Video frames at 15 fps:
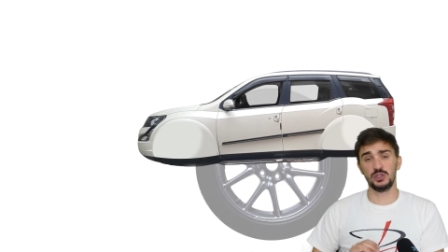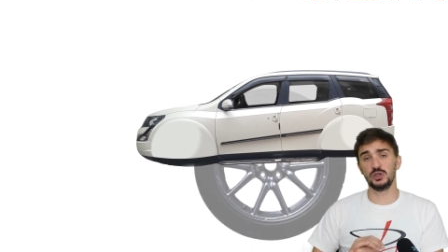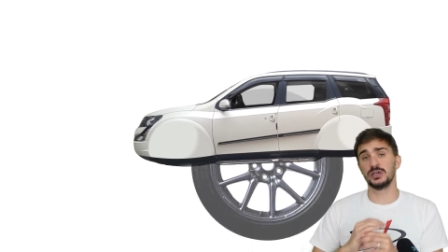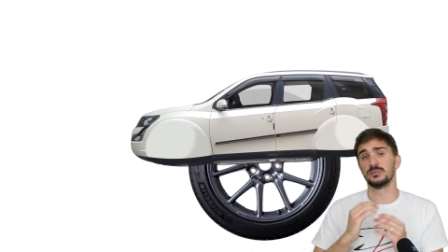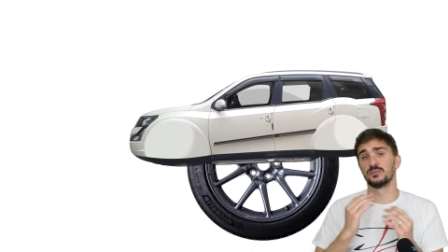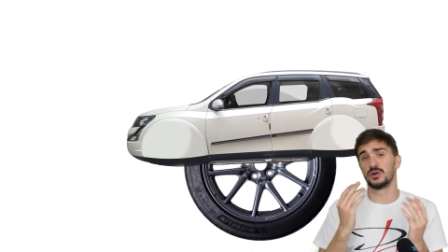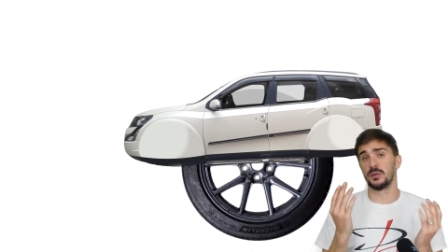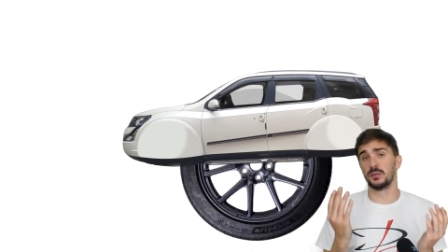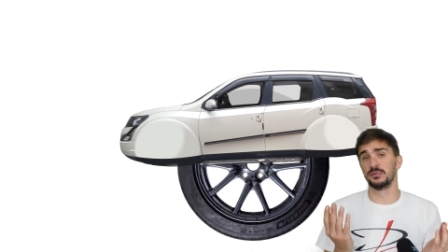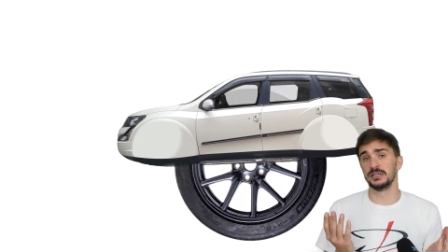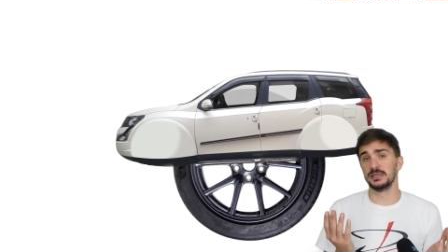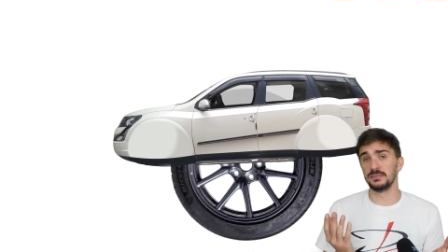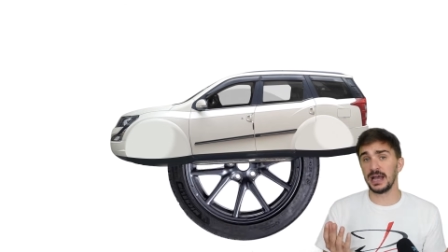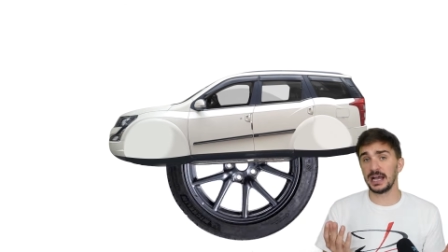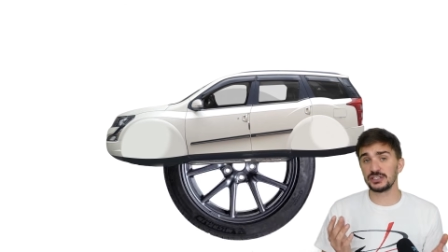You can
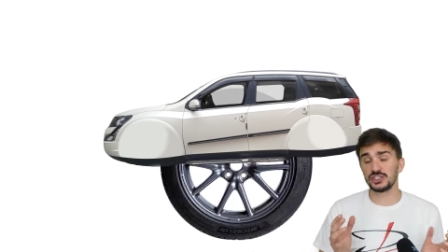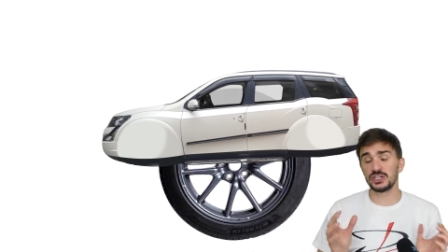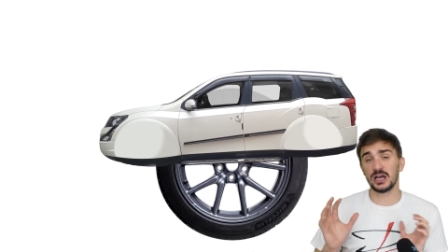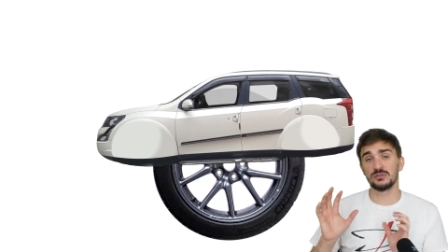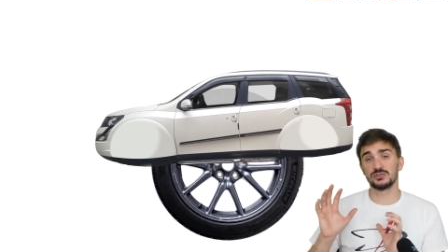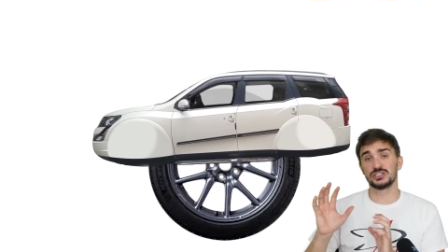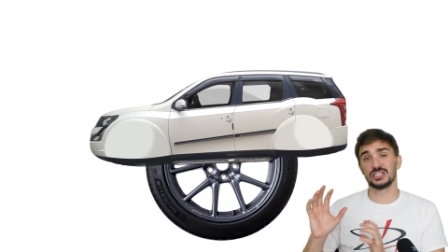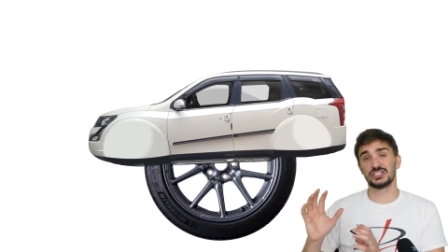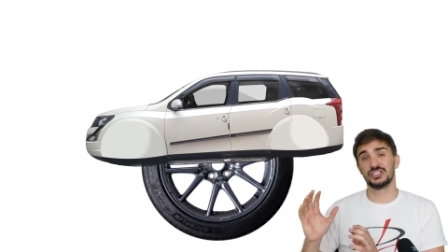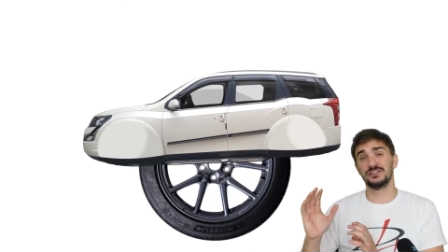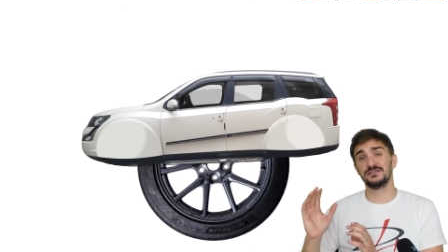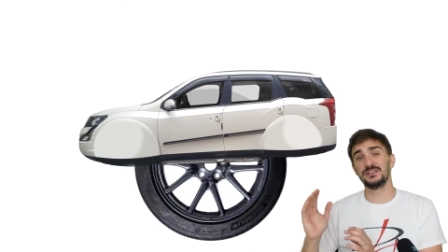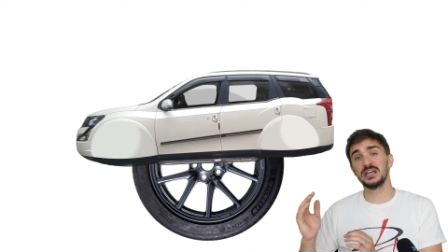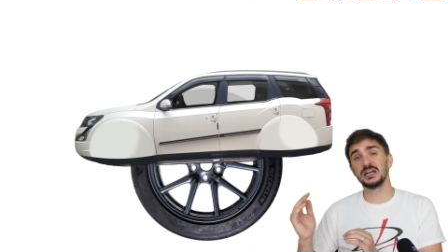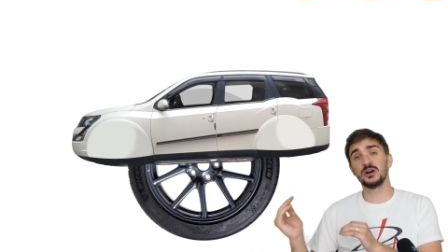probably imagine how such
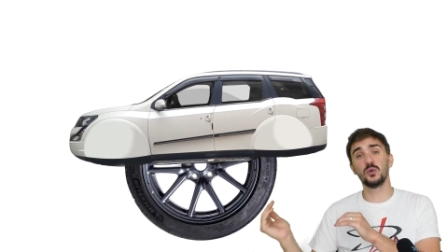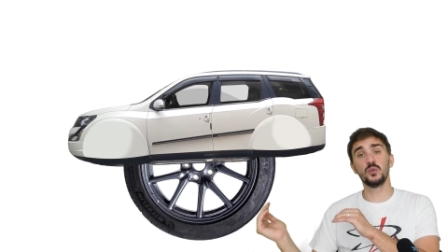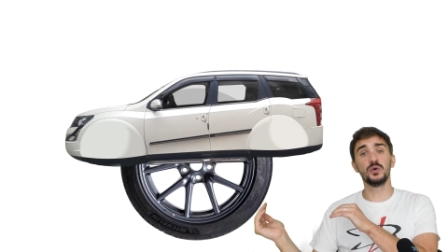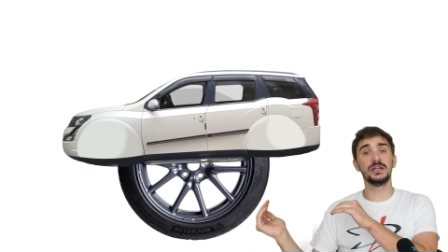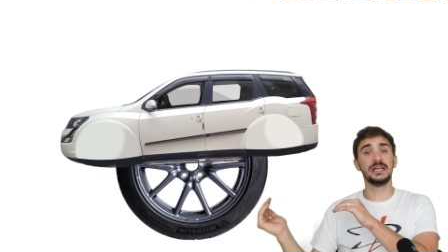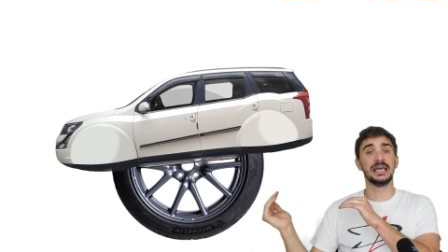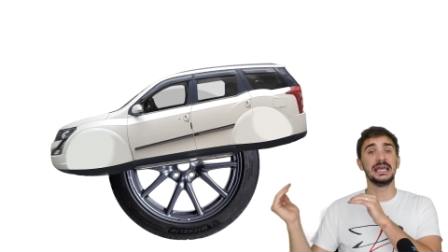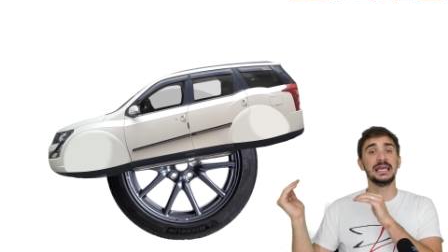a vehicle would